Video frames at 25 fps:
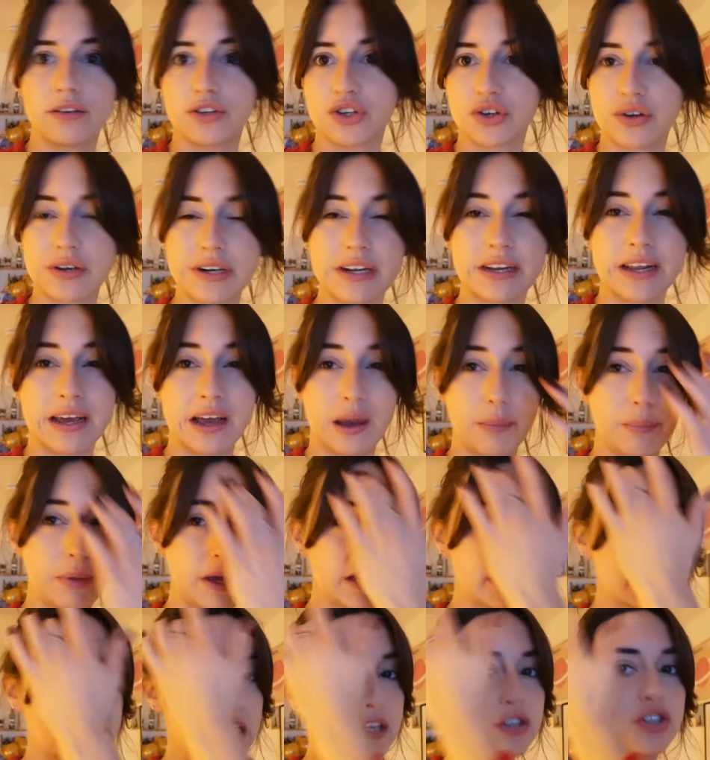during the day, I
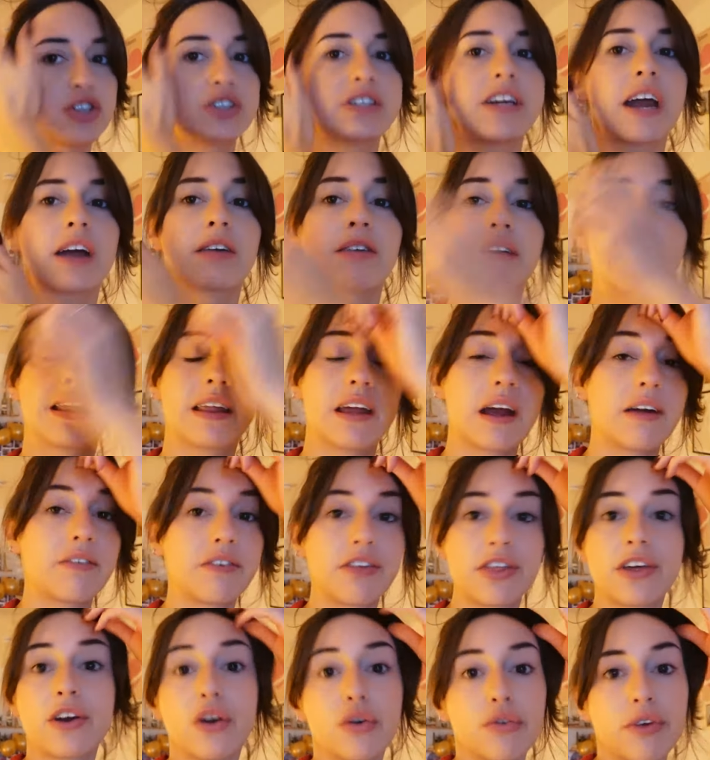basically just decorated
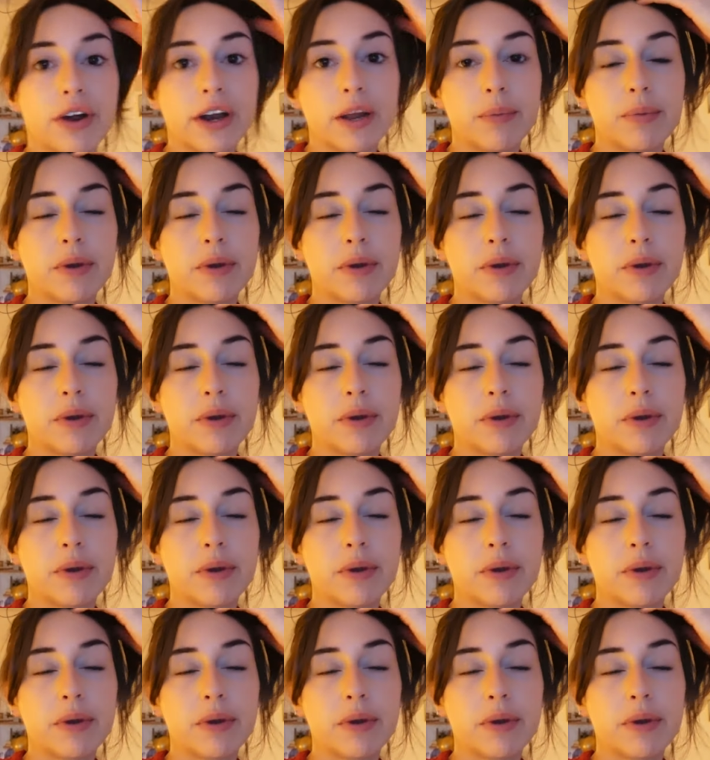everything already